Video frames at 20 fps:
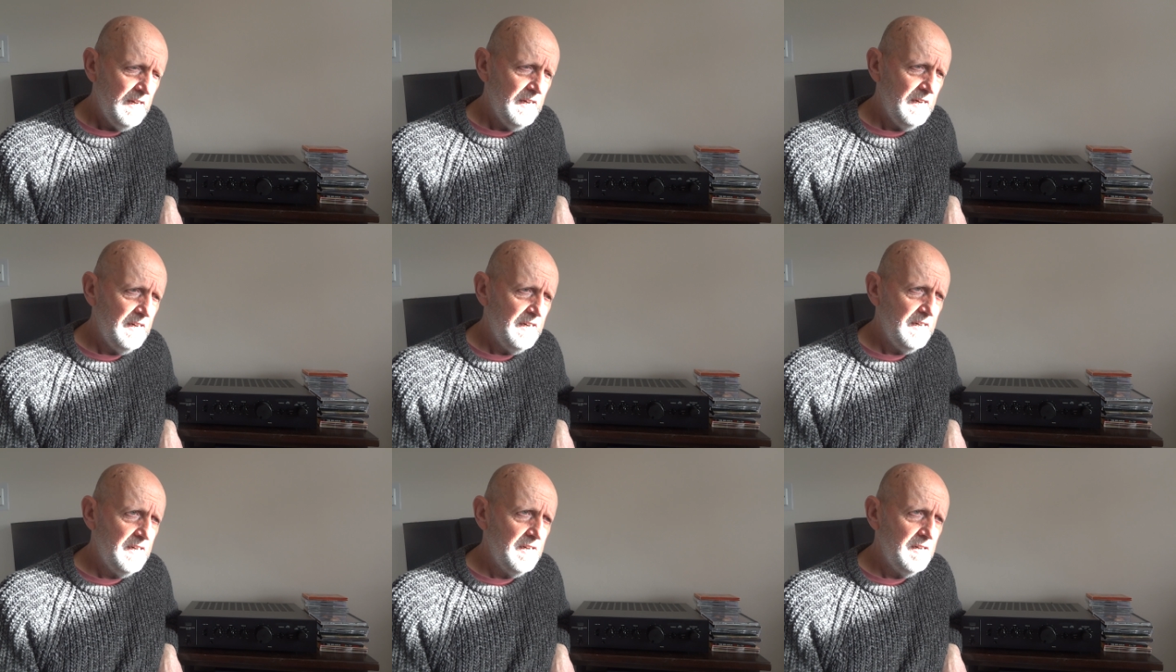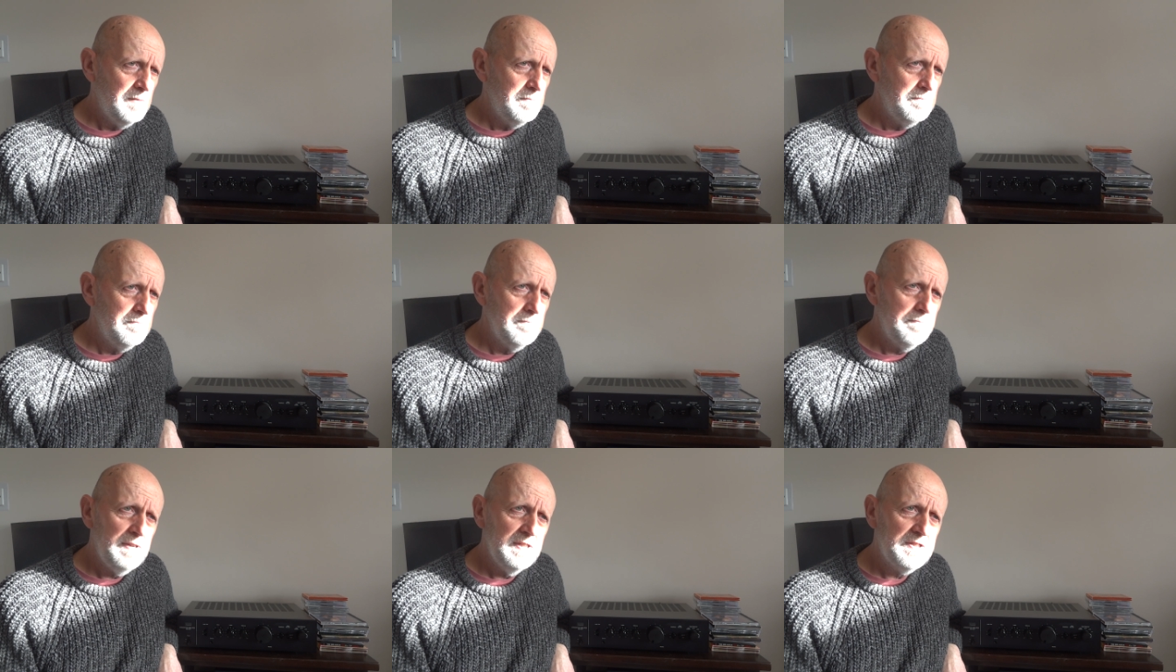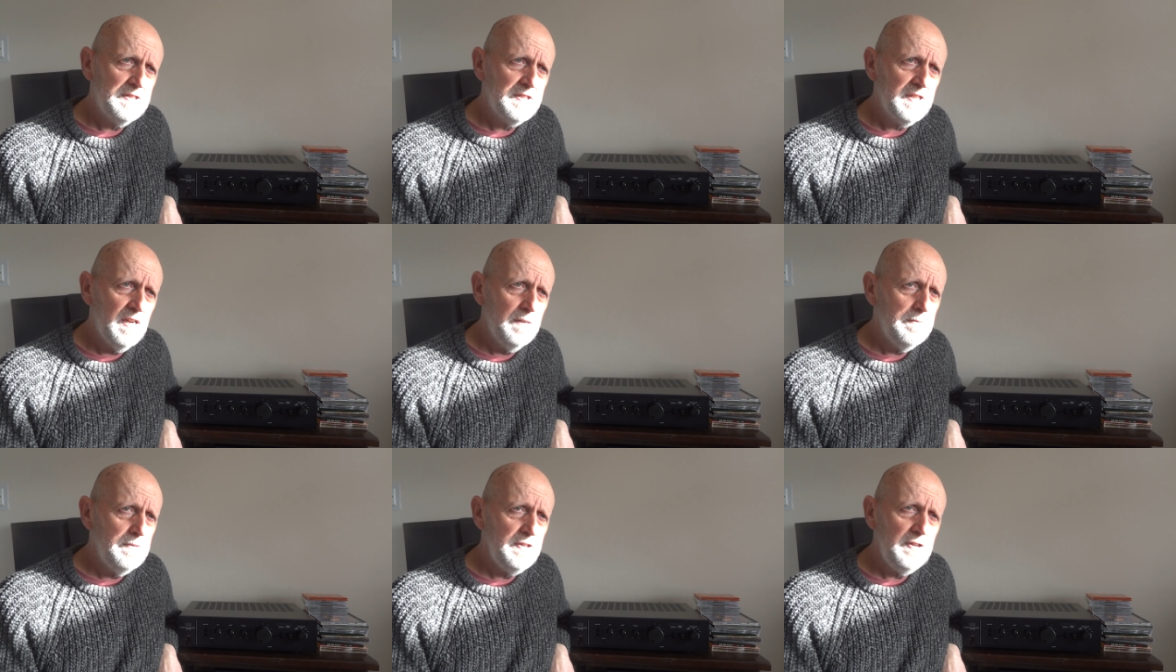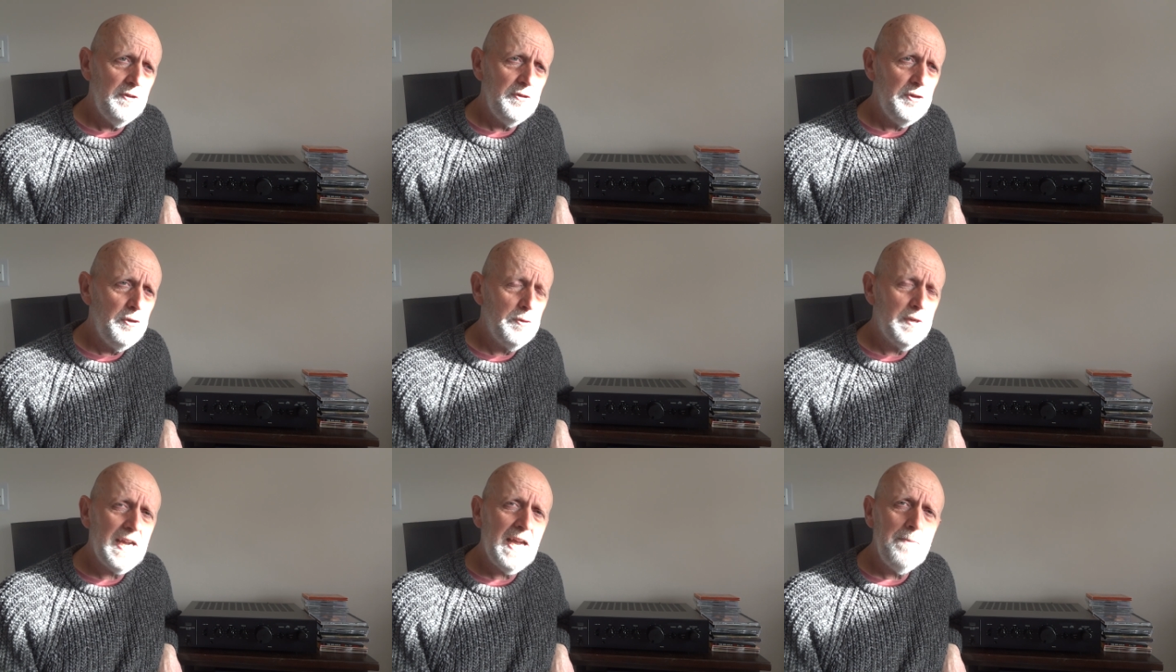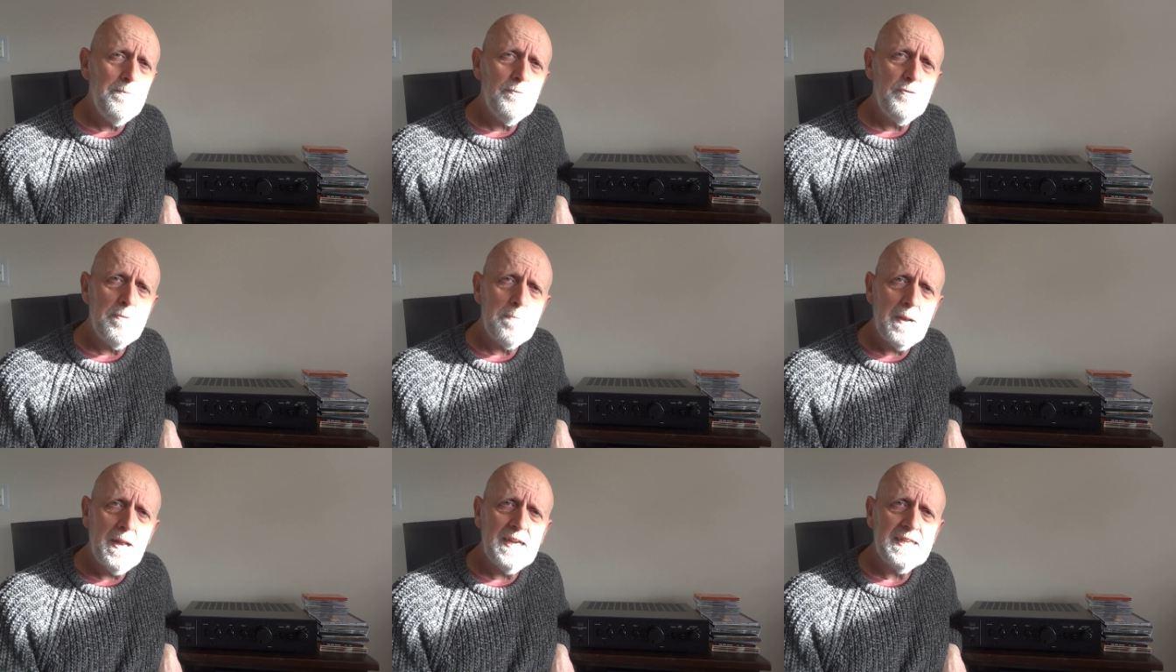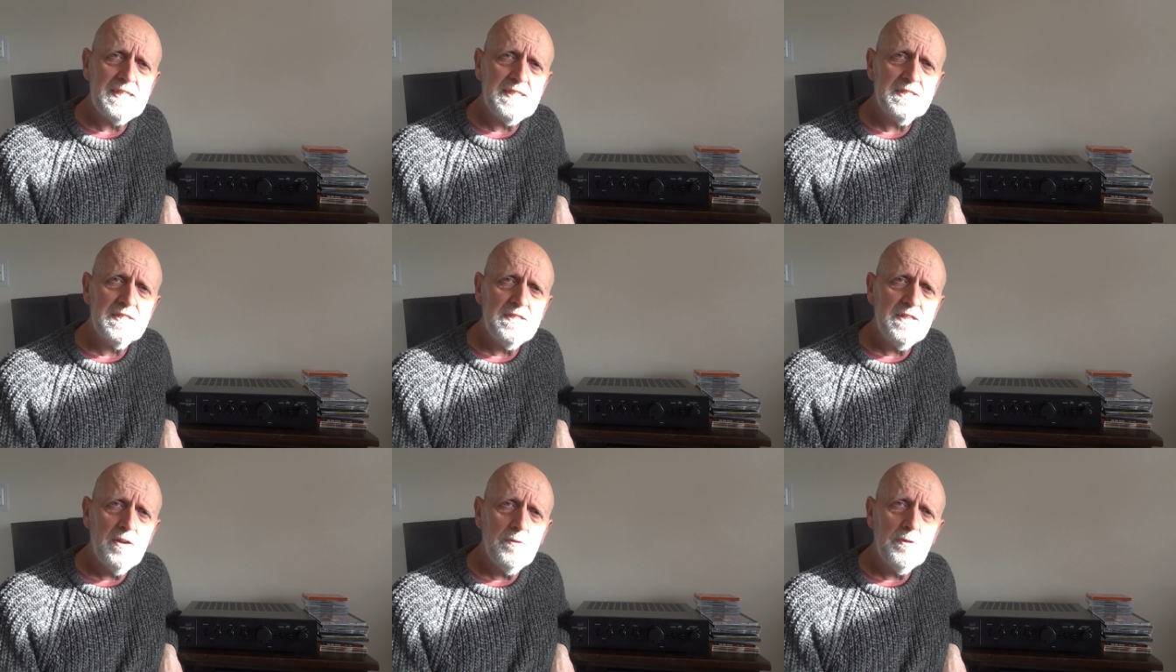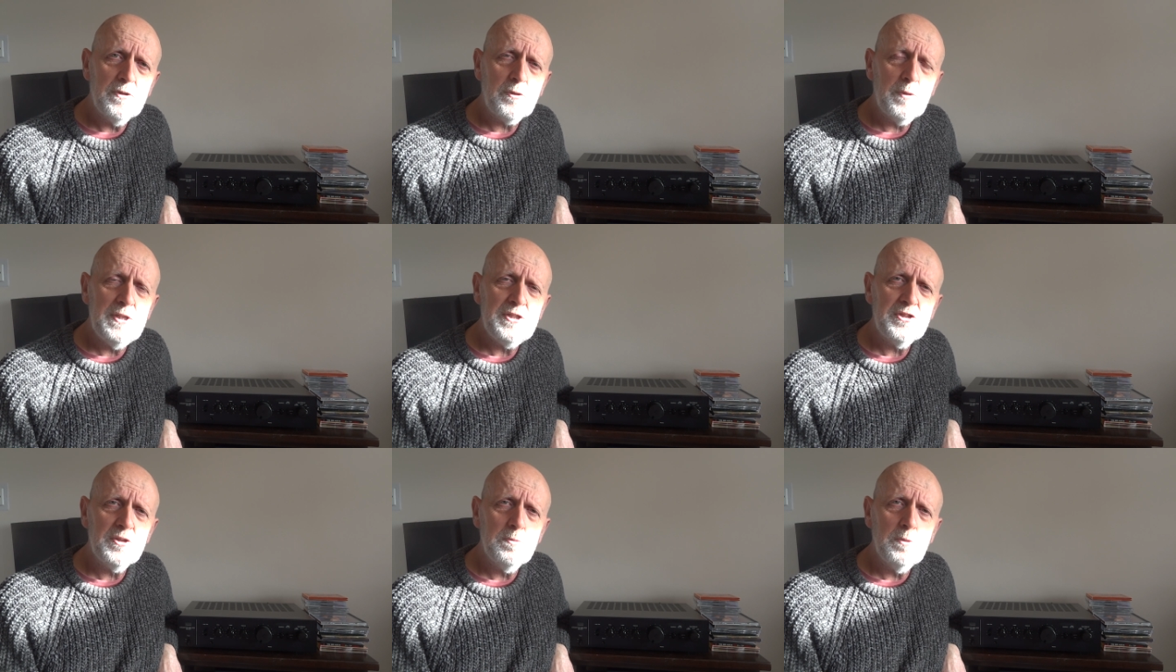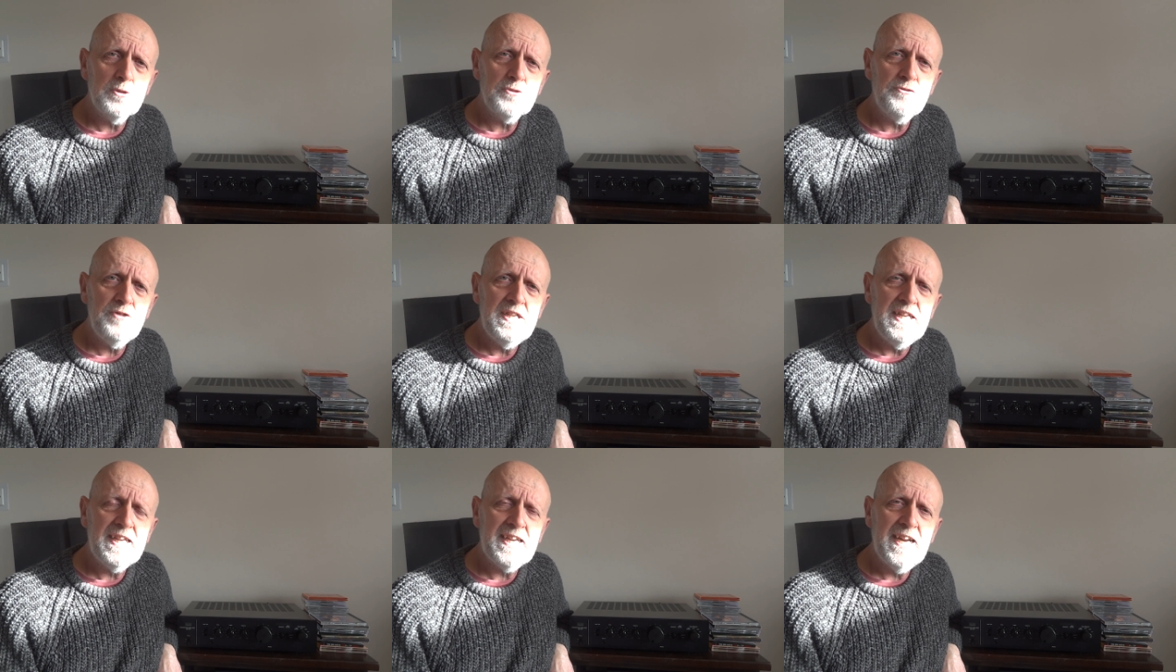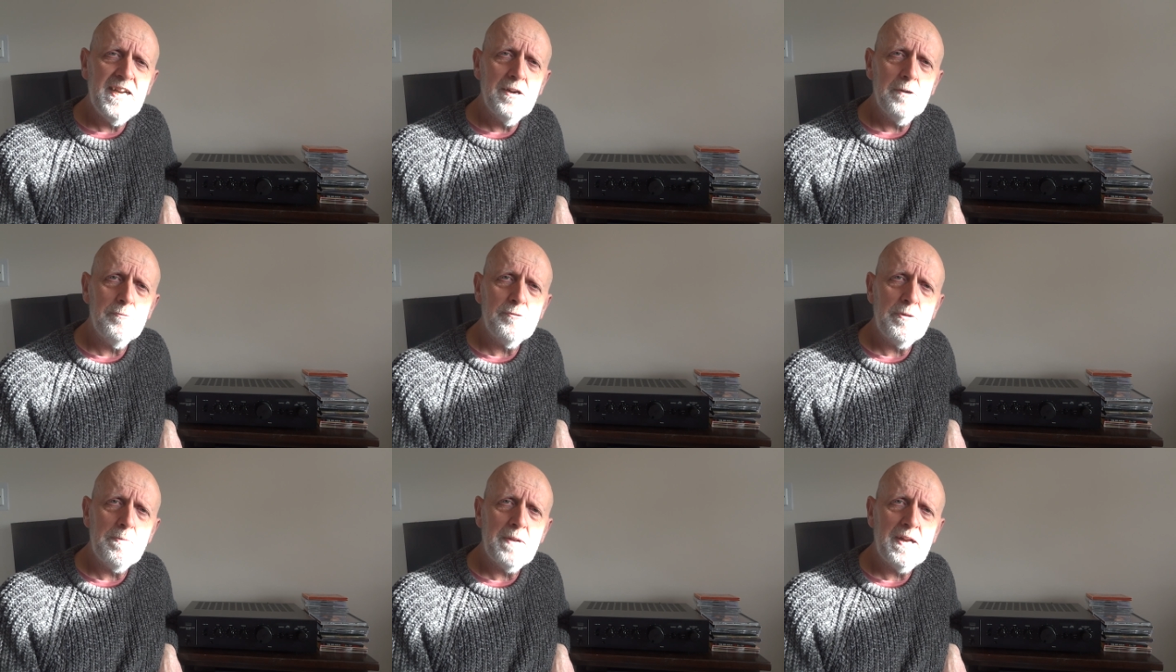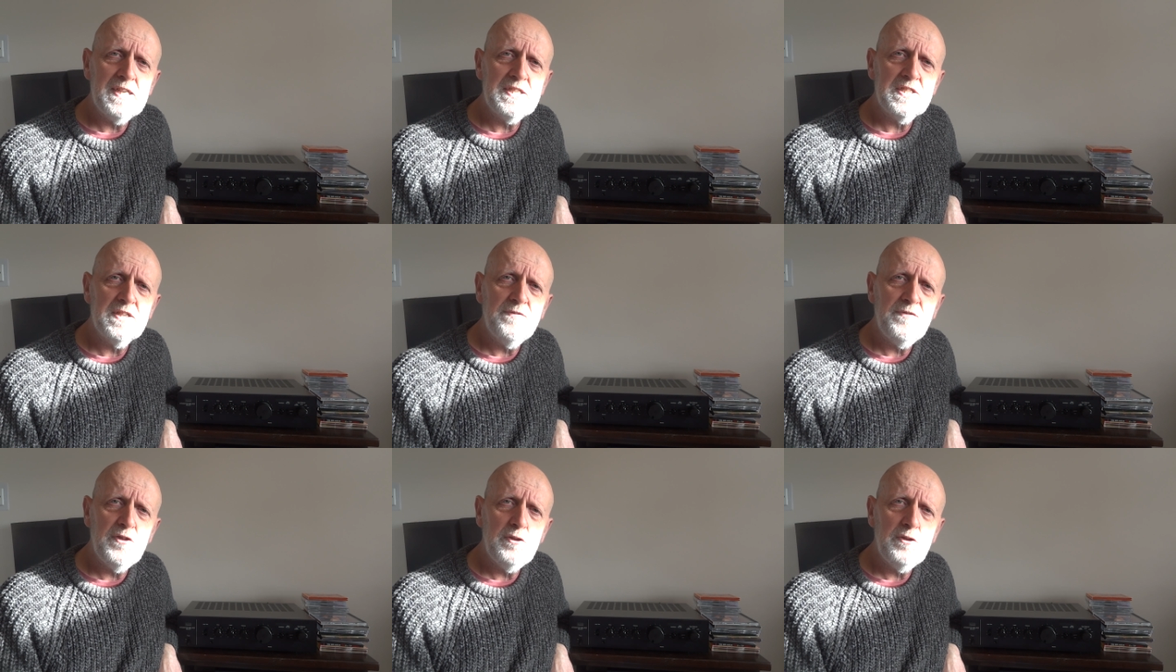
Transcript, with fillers: Um, but uh, you, you, can replace, you know, the question was really, can I replace a